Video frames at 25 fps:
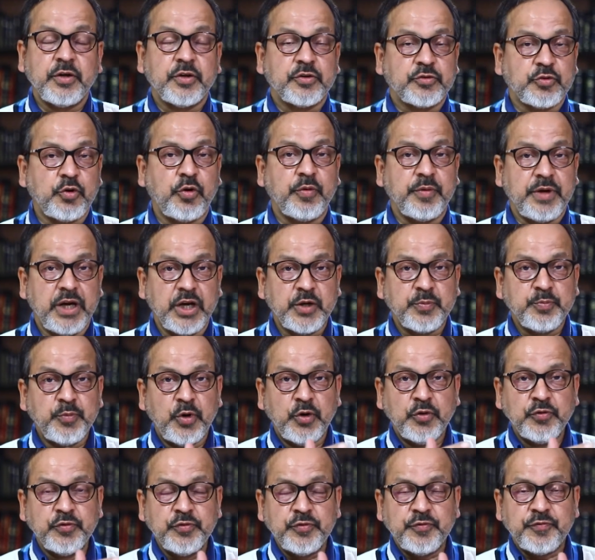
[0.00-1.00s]
So it
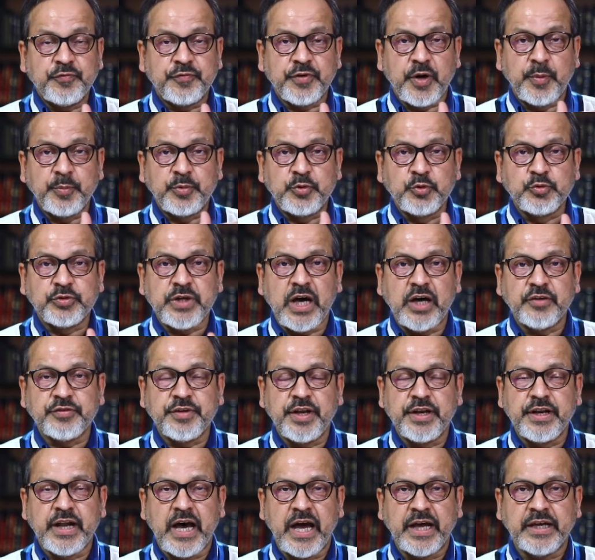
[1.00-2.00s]
moved from
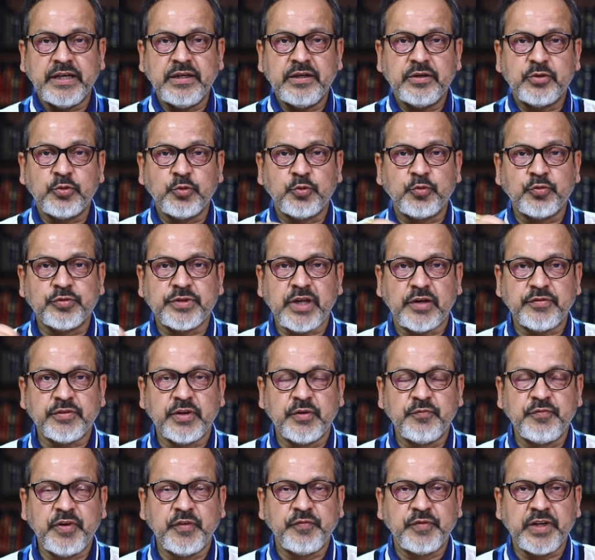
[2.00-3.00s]
2009 to
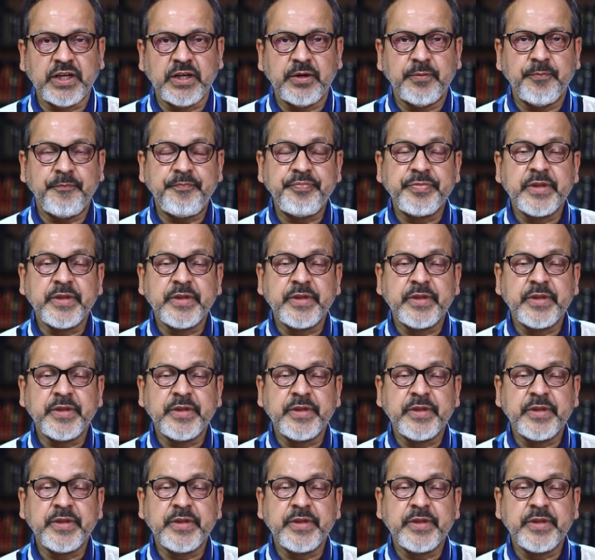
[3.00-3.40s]
2015.